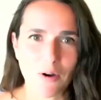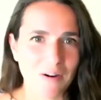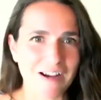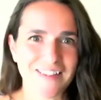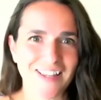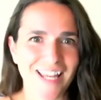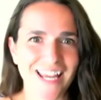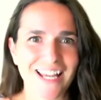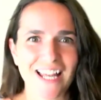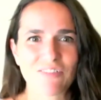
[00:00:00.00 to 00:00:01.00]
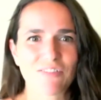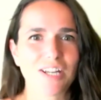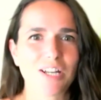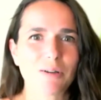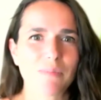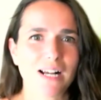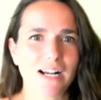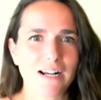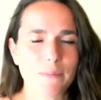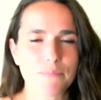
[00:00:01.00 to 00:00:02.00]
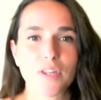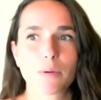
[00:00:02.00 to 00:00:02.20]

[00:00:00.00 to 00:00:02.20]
around the lake and feed him um,